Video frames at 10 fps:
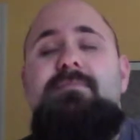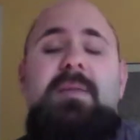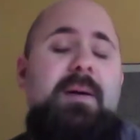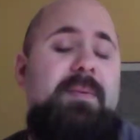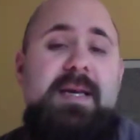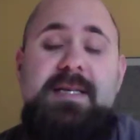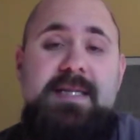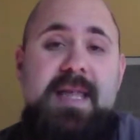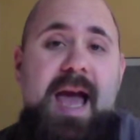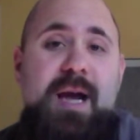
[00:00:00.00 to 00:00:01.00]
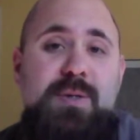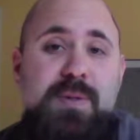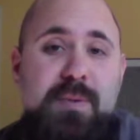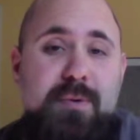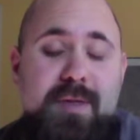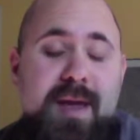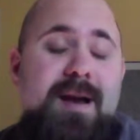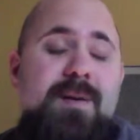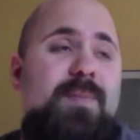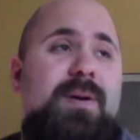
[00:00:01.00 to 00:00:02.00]
Not because they actually were
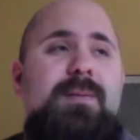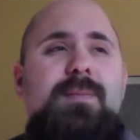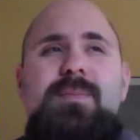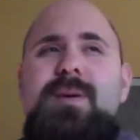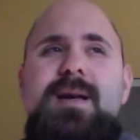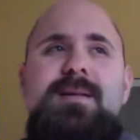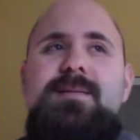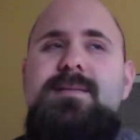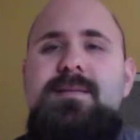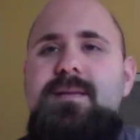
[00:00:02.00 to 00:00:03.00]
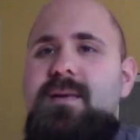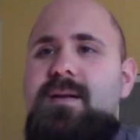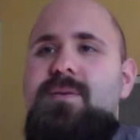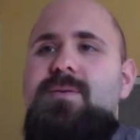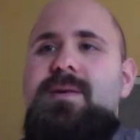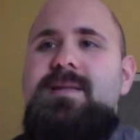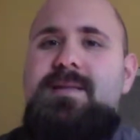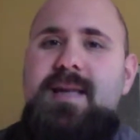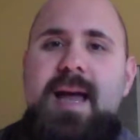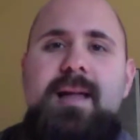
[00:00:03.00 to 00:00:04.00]
there, but because,
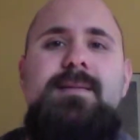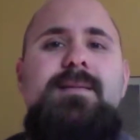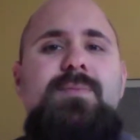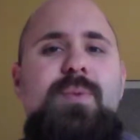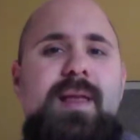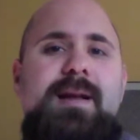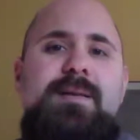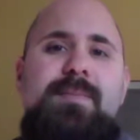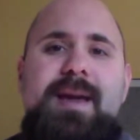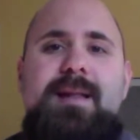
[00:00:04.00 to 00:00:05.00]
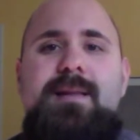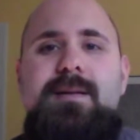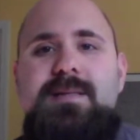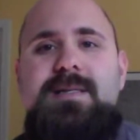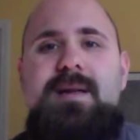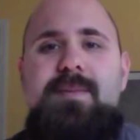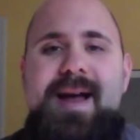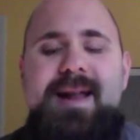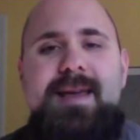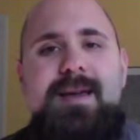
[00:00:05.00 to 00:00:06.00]
it's tense and we like to make it a little
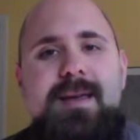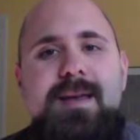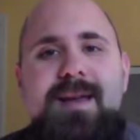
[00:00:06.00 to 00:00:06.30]
cinematic.